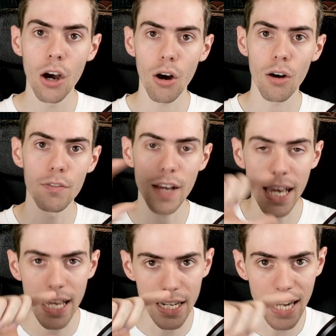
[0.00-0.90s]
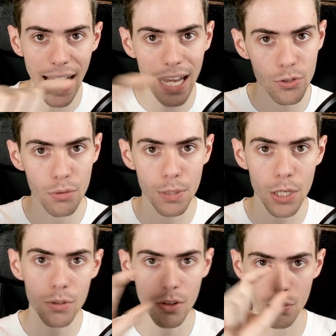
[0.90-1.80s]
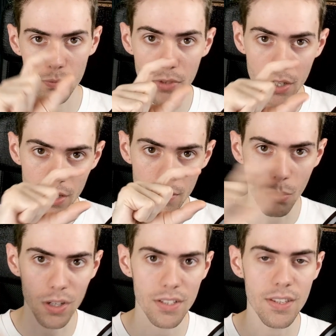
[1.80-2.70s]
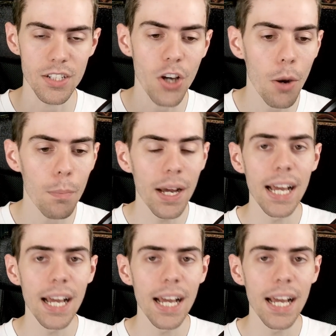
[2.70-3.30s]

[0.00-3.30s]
of an attribute, the ones at the top,